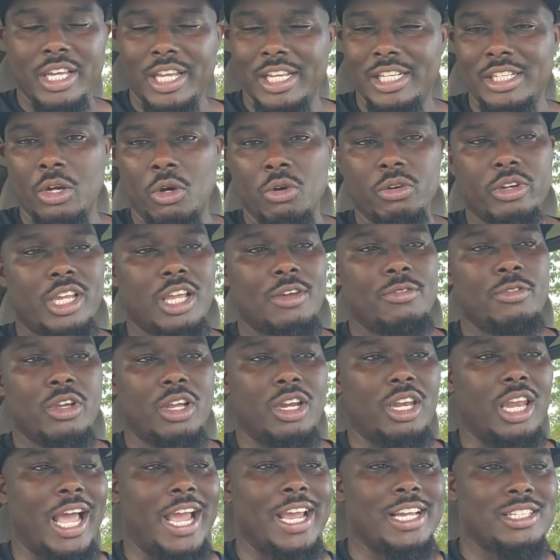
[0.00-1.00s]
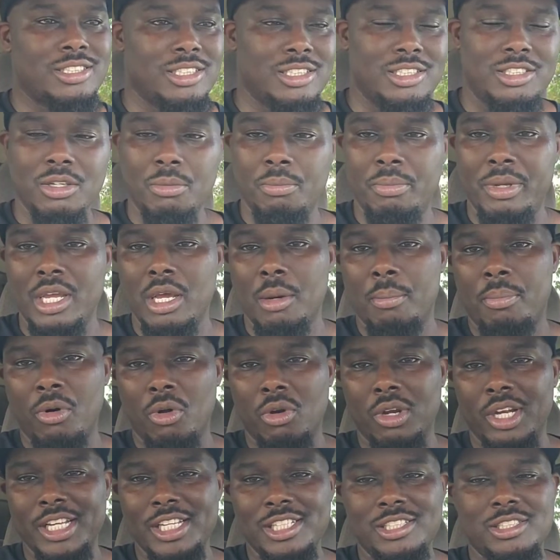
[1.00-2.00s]
It don't give you a license to be a
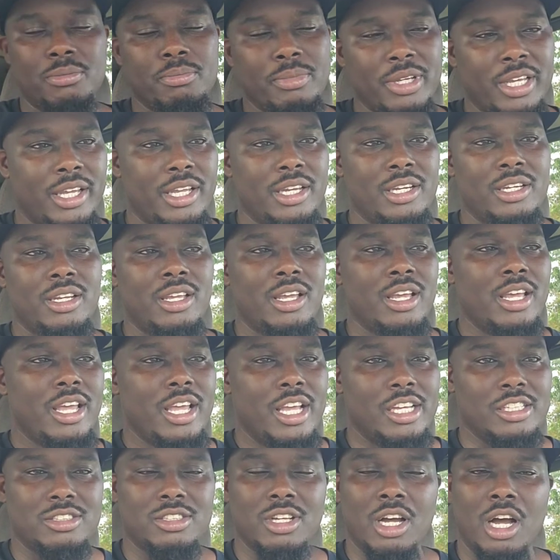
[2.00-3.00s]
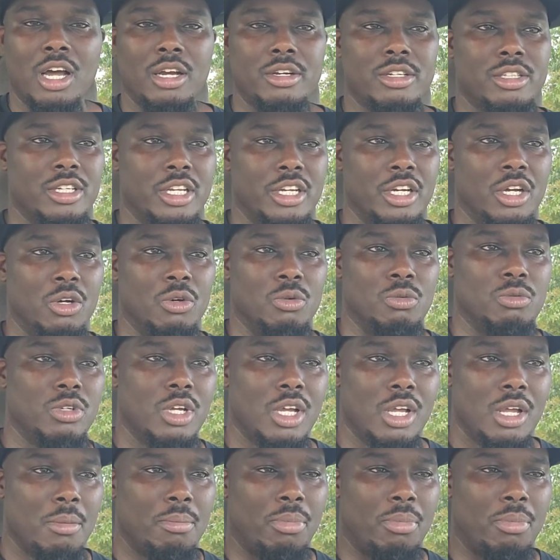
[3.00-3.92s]
policeman and start, you know,